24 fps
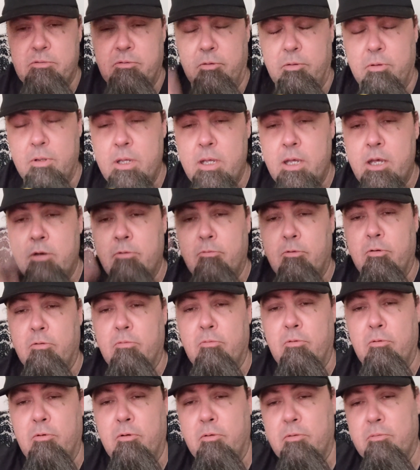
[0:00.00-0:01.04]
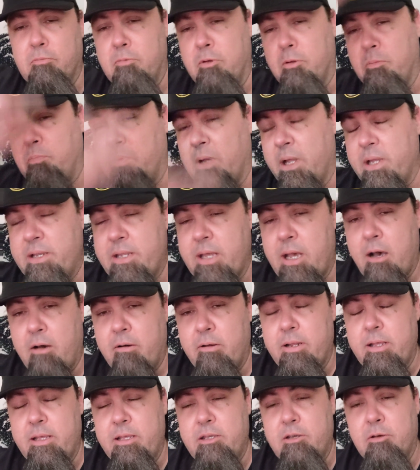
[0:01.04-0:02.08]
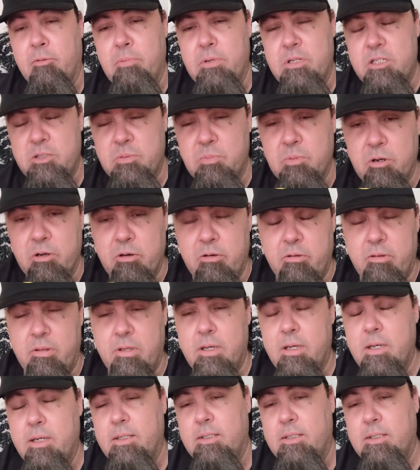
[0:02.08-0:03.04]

will blend out. You'll be smooth.